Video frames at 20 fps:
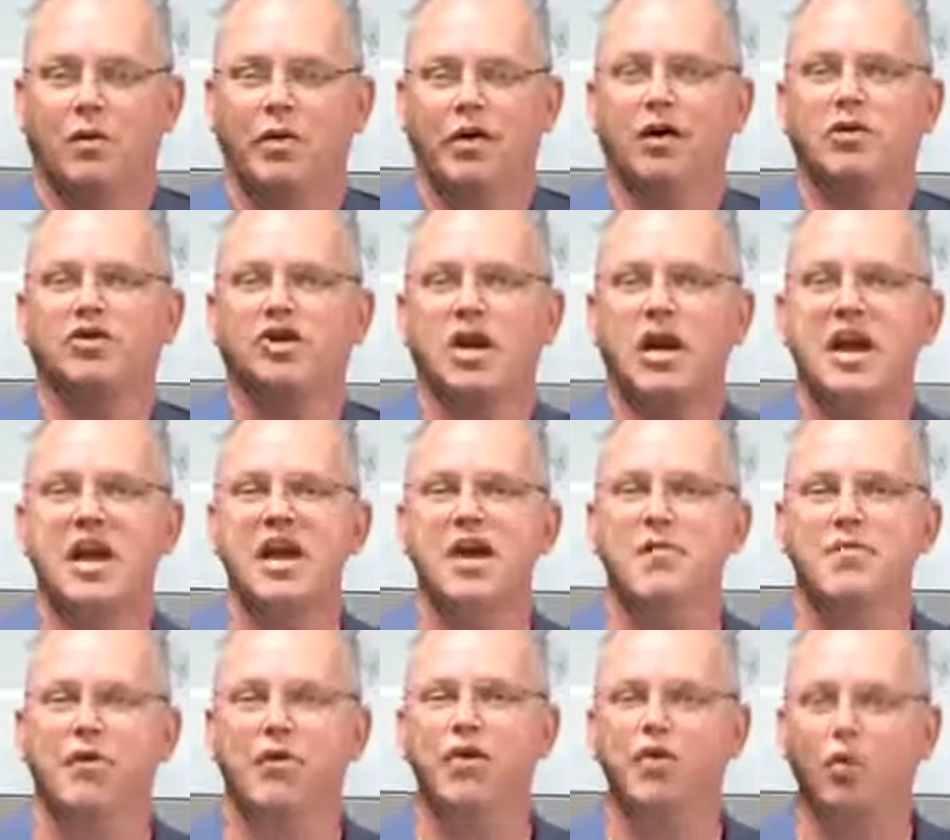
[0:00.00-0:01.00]
Well, there's a
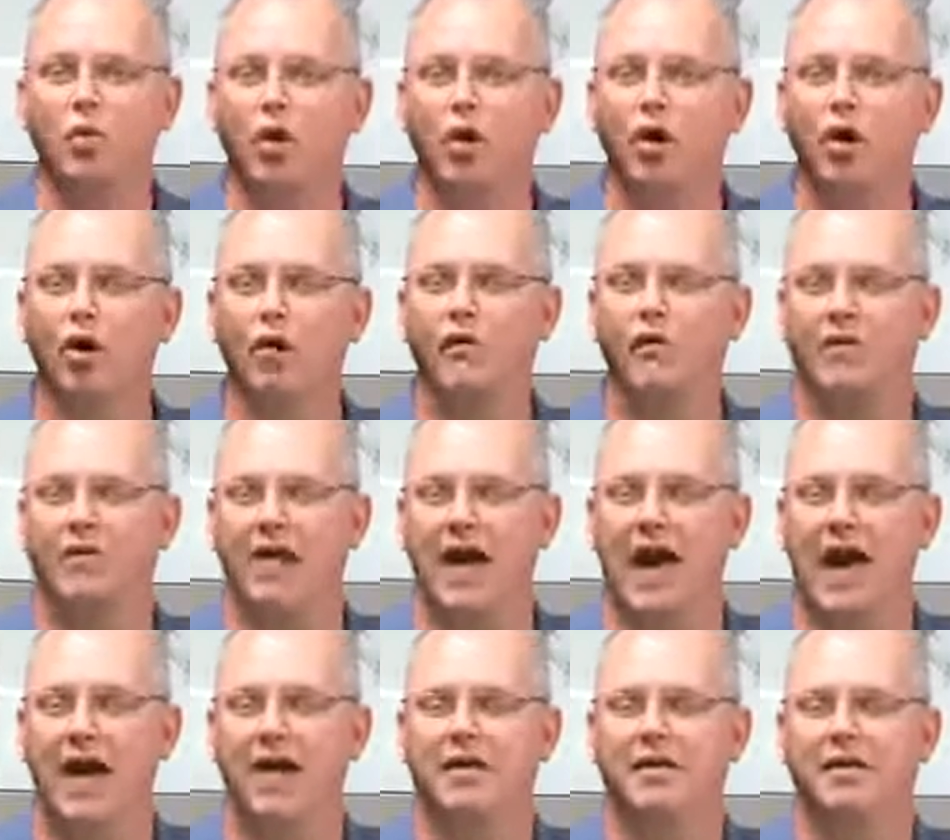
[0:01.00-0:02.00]
Hebrew word for
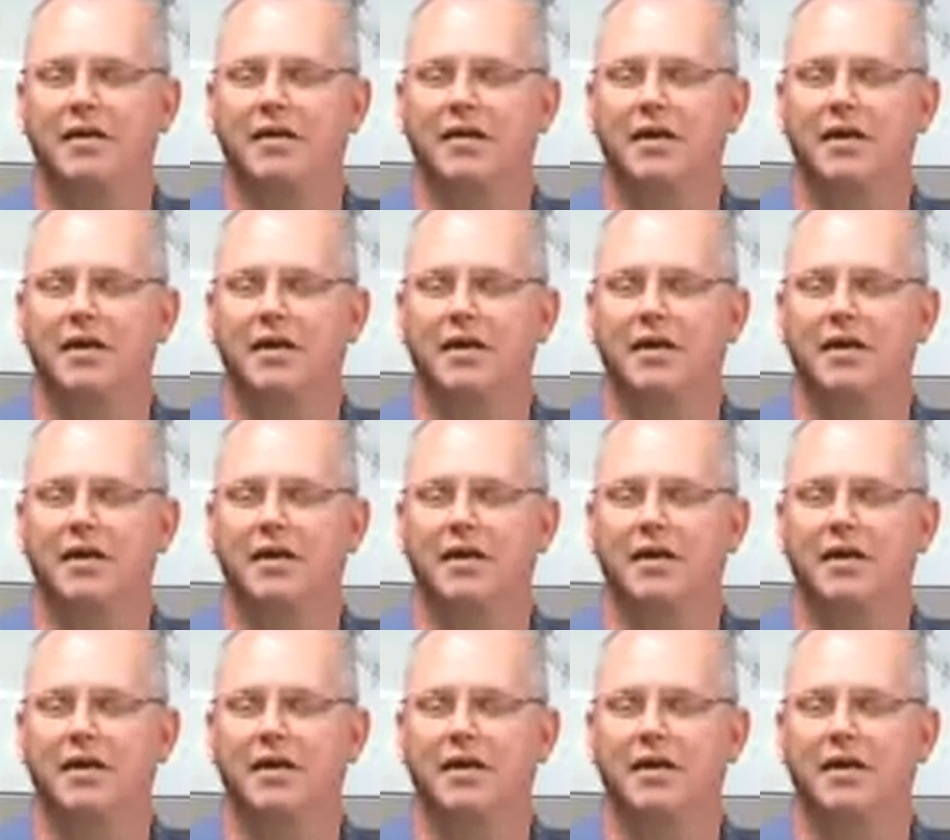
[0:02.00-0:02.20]
that.